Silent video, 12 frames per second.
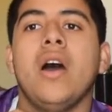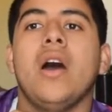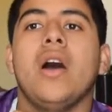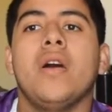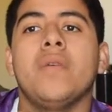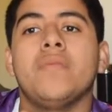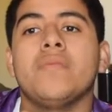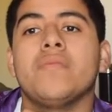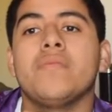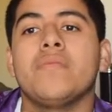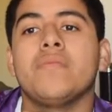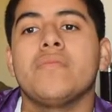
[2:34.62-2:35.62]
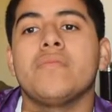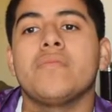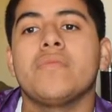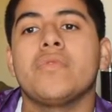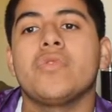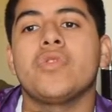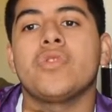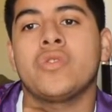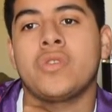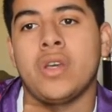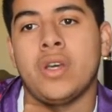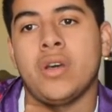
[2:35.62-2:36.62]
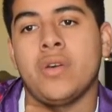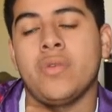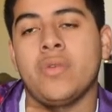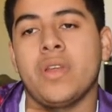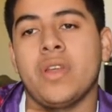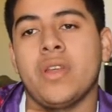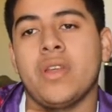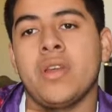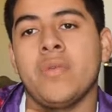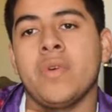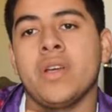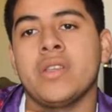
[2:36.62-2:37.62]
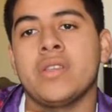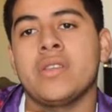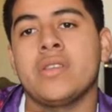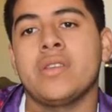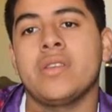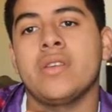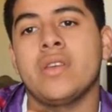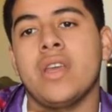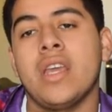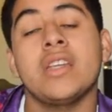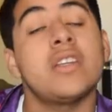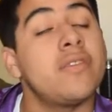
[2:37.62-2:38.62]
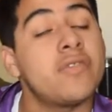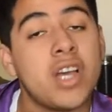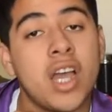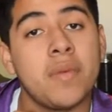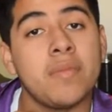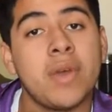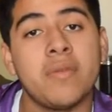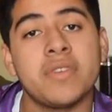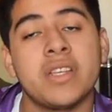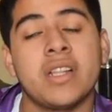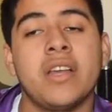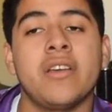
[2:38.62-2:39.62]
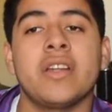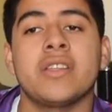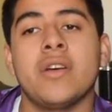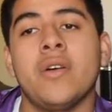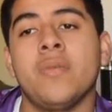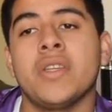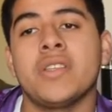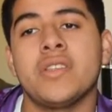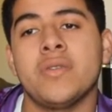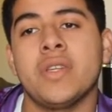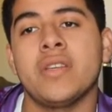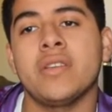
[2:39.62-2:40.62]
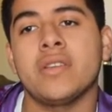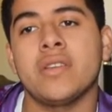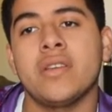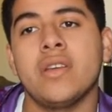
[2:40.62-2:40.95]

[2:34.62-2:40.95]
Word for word: Um, so it was a tough time. I was declared as a homeless student